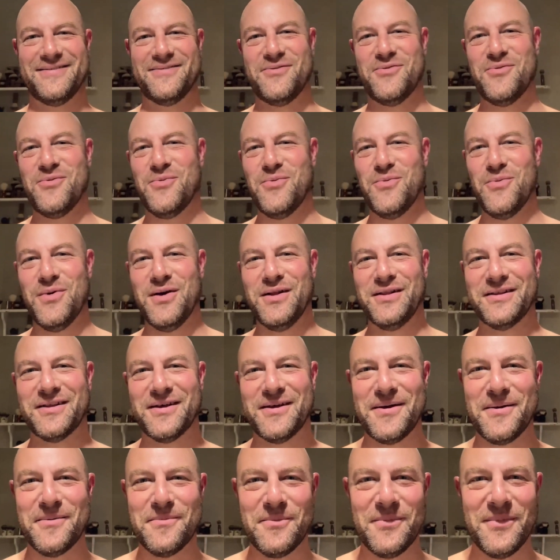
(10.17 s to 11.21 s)

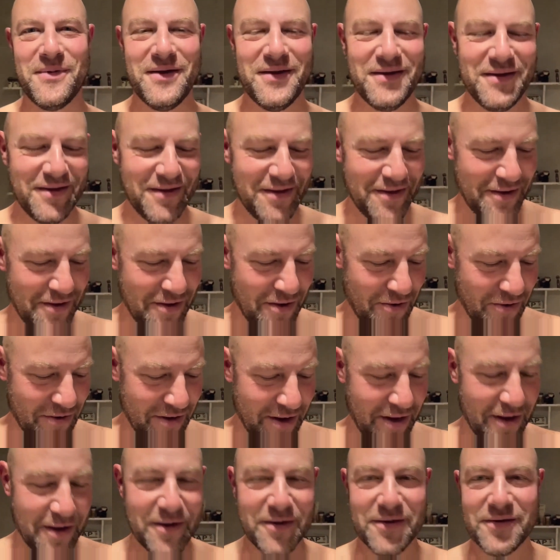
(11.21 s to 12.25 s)
Welcome.
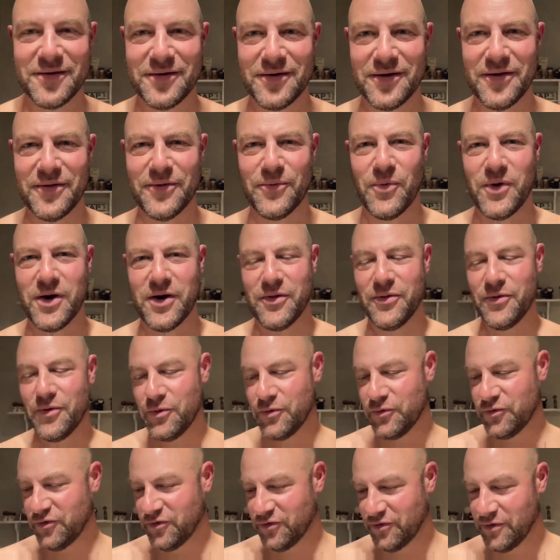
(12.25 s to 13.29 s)
Okay, another one of
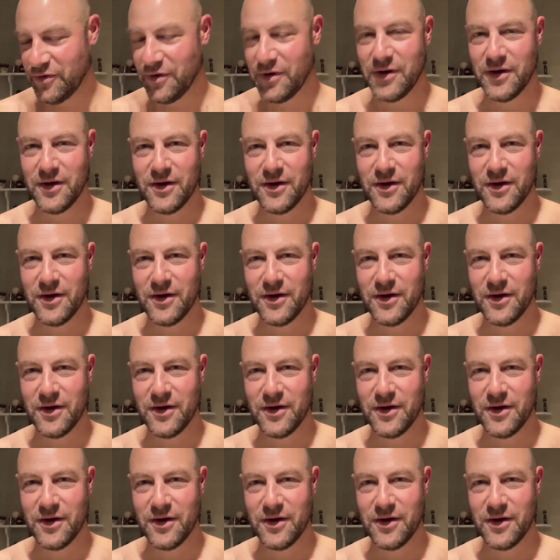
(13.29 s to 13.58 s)
those